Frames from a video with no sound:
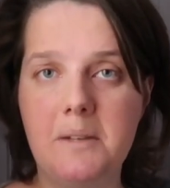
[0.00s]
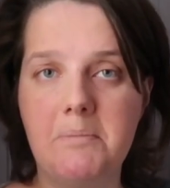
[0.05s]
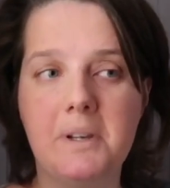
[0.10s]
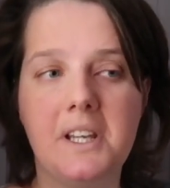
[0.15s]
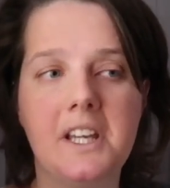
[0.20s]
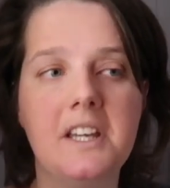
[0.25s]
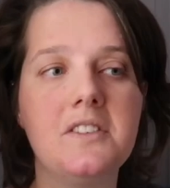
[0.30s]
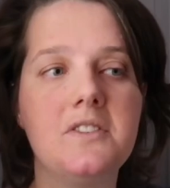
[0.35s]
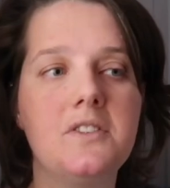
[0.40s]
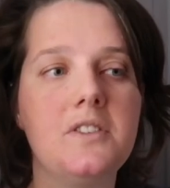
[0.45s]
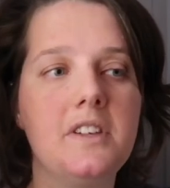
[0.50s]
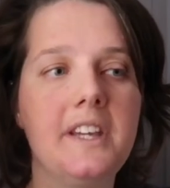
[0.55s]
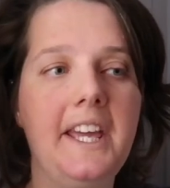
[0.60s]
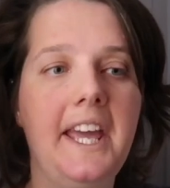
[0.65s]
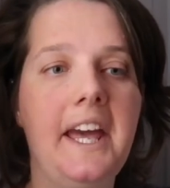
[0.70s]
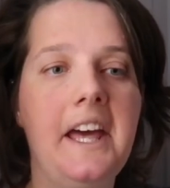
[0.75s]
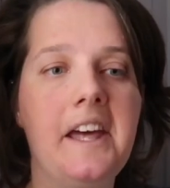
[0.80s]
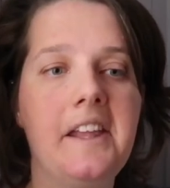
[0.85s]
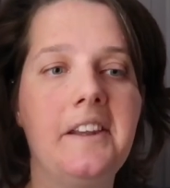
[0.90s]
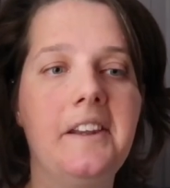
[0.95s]
because you
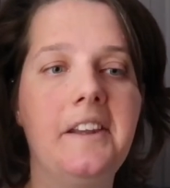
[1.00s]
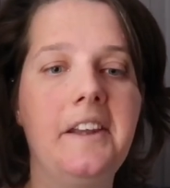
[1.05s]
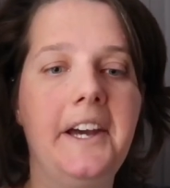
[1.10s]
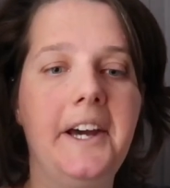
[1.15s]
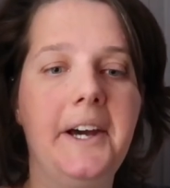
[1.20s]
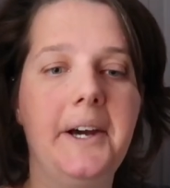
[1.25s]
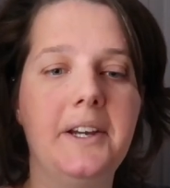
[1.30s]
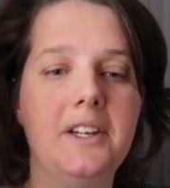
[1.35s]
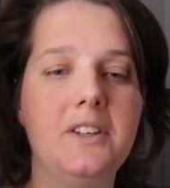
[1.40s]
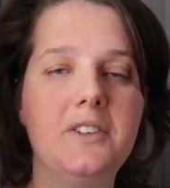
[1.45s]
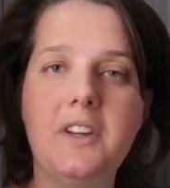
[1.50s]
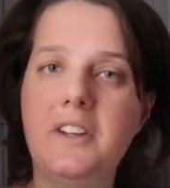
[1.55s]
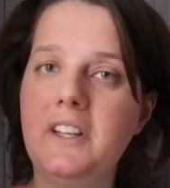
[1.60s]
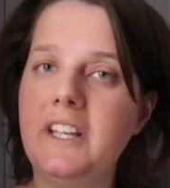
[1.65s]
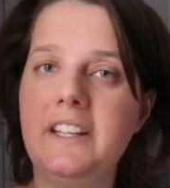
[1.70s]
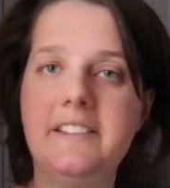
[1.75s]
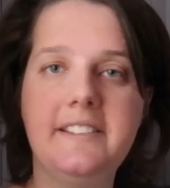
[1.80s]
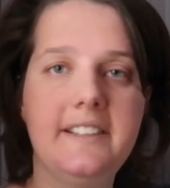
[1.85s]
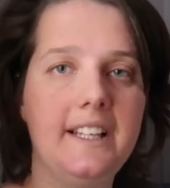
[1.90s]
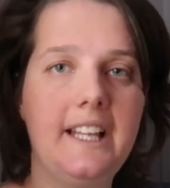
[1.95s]
don't
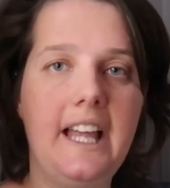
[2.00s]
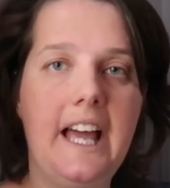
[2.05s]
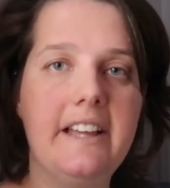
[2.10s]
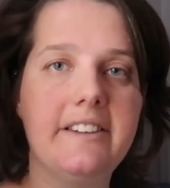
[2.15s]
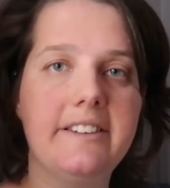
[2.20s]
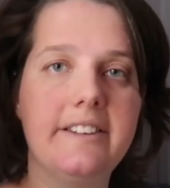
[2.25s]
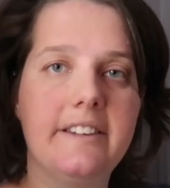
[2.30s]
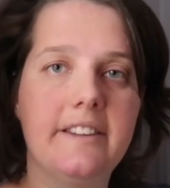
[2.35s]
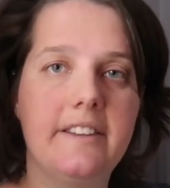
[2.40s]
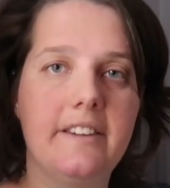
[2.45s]
need to let